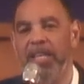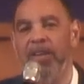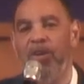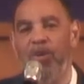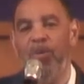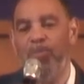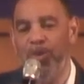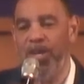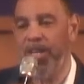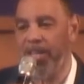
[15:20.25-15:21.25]
to hit a home
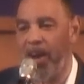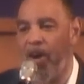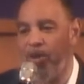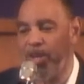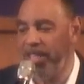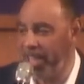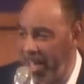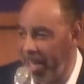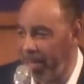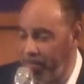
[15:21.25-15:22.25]
run all the
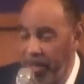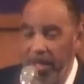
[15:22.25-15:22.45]
time,